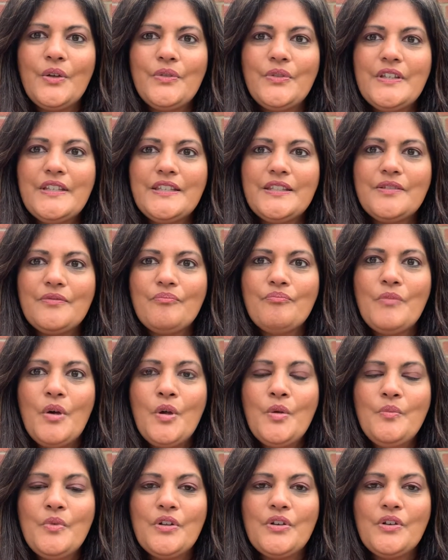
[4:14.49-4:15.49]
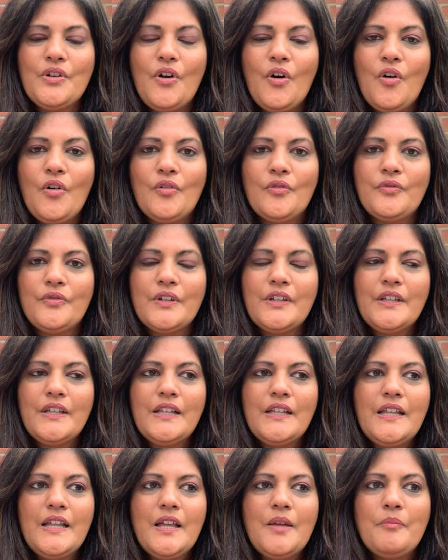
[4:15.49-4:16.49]
This moment of
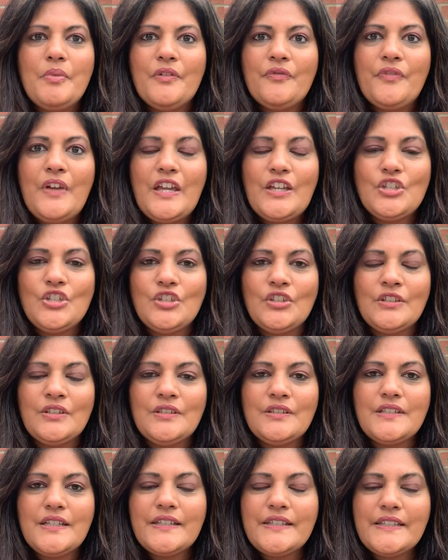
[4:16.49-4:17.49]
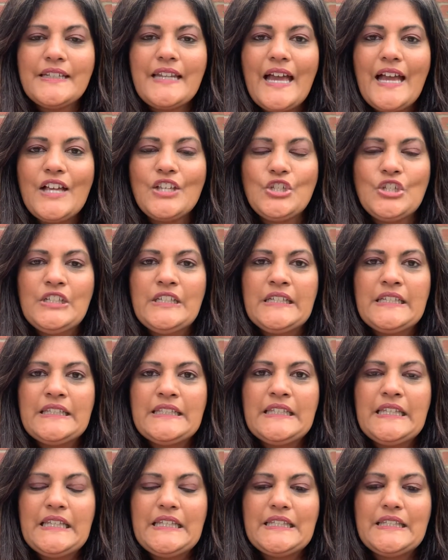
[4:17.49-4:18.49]
perfection doesn't actually
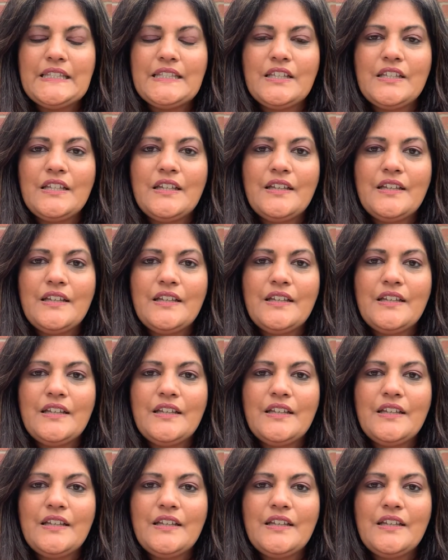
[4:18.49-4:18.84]
exist.